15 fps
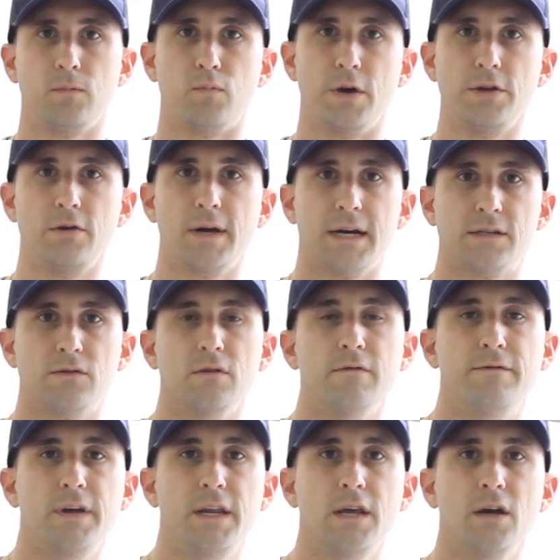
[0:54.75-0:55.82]
run you guys through
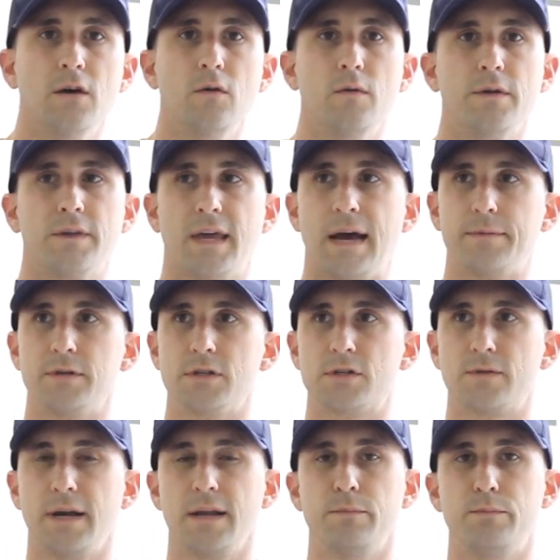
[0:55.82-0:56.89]
the video with Captain
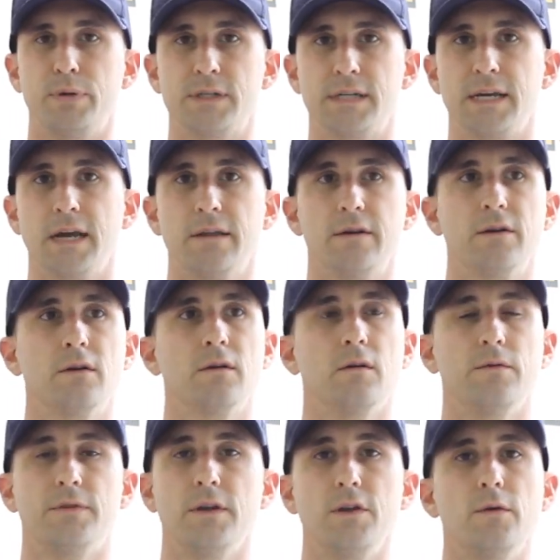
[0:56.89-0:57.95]
Shred, put together
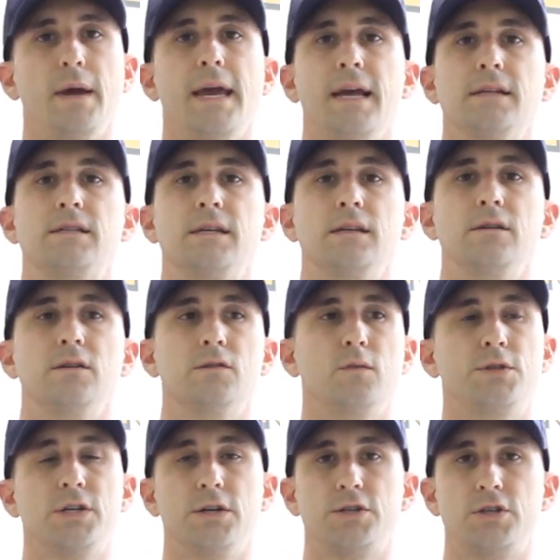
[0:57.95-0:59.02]
the new hand signals,
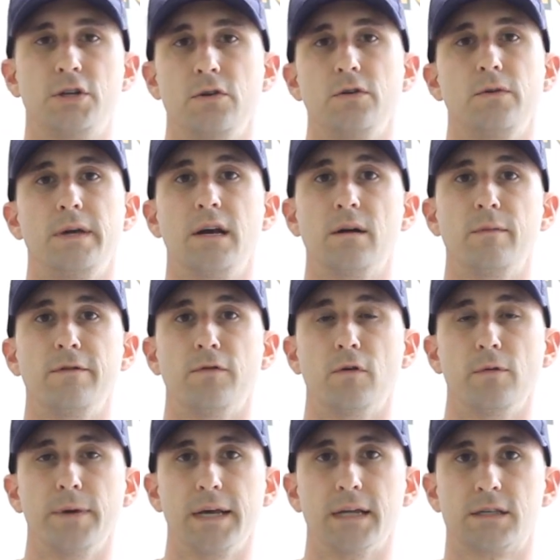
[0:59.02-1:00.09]
which I'll show you here
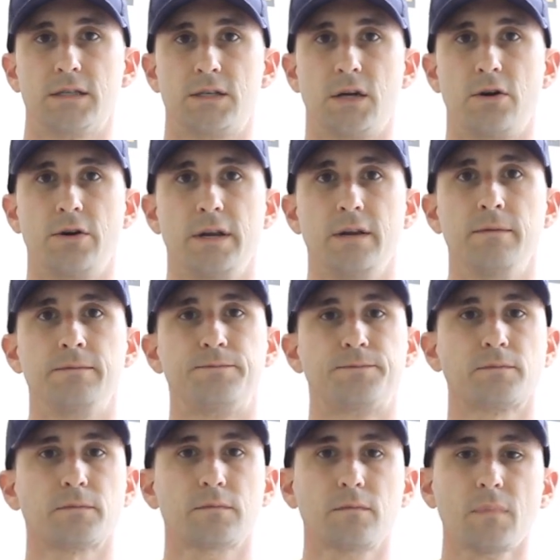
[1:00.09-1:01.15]
before we get started.
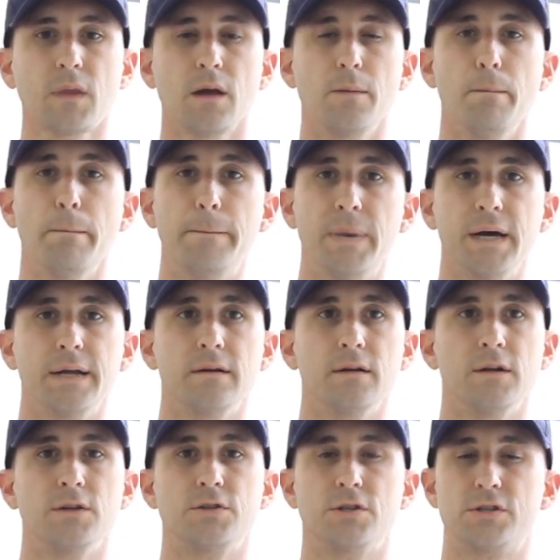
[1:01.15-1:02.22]

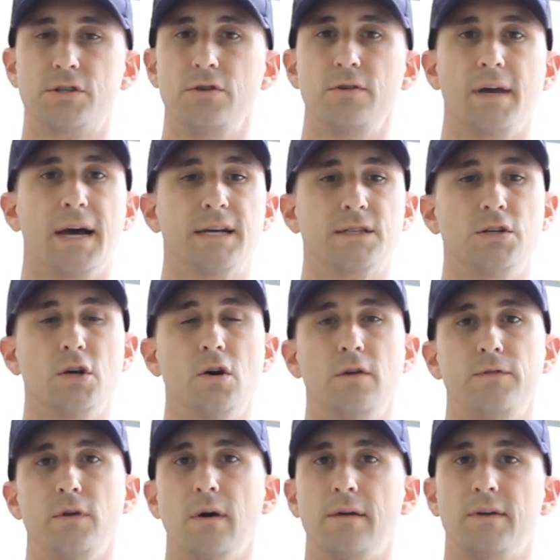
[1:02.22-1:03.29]
But just so you guys know,
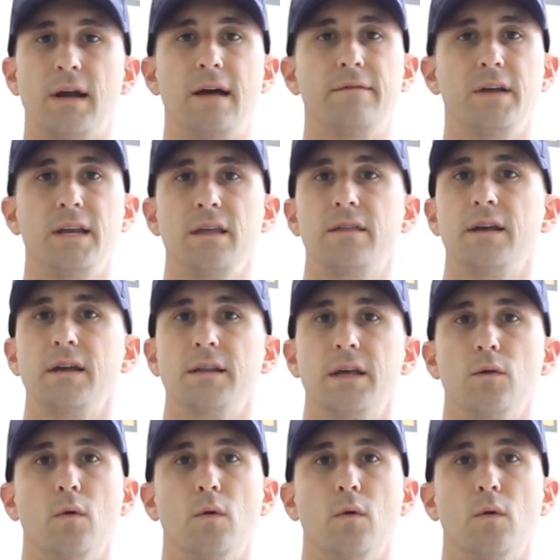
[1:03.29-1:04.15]
if you ever have anything that